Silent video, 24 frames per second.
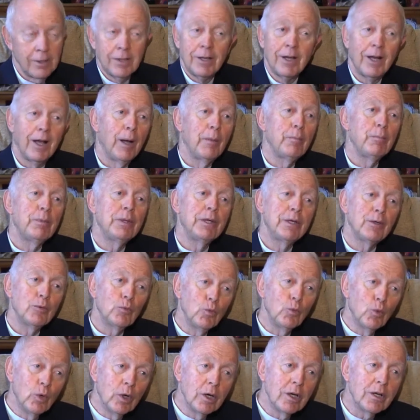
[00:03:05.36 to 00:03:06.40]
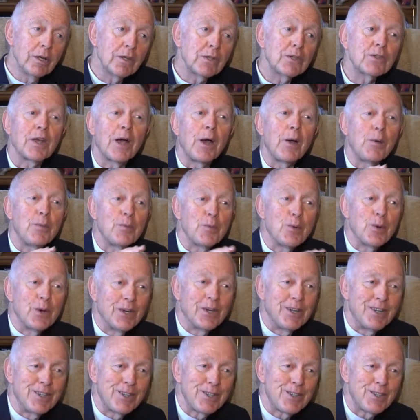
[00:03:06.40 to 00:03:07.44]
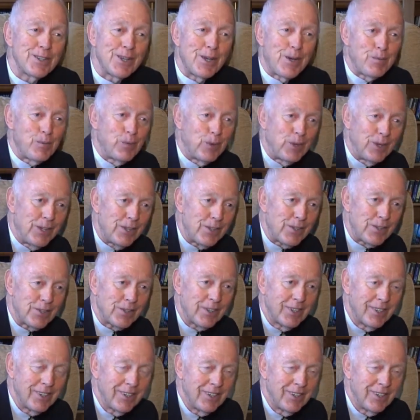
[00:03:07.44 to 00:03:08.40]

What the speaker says: and being worse and worse and worse,